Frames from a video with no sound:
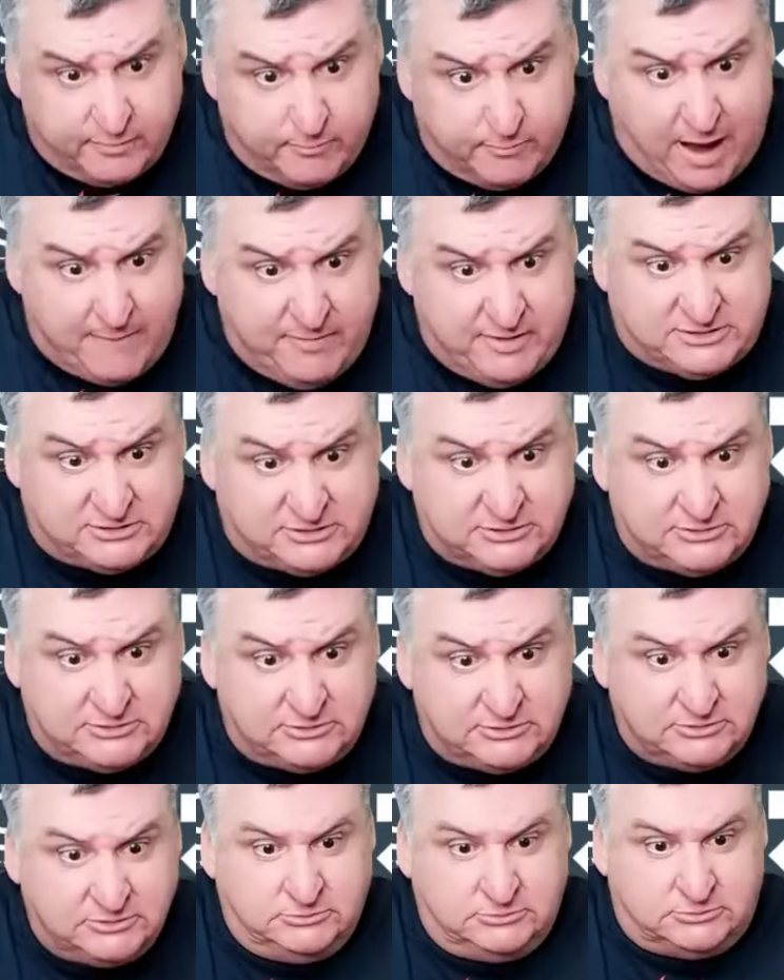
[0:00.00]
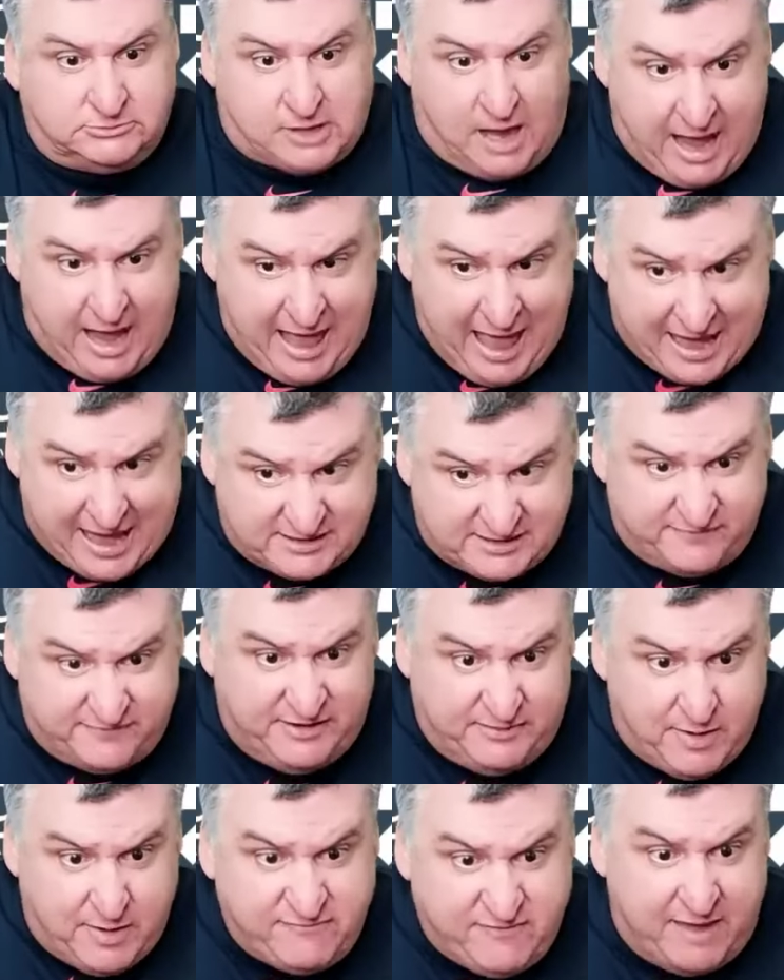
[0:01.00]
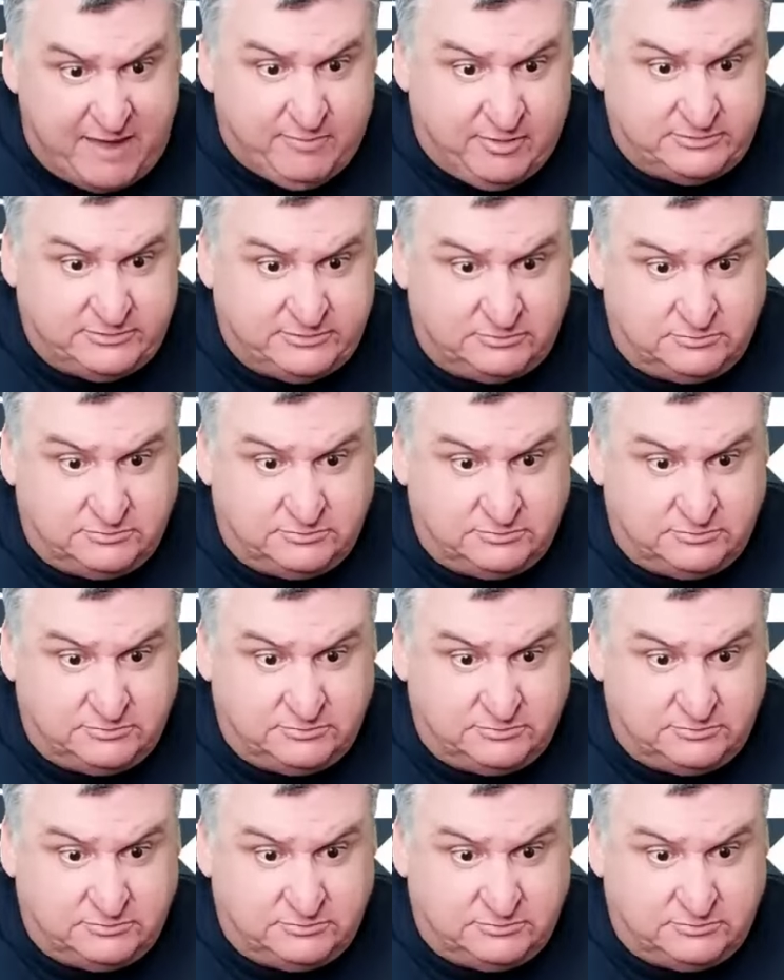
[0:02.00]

my business, I had to feed my family.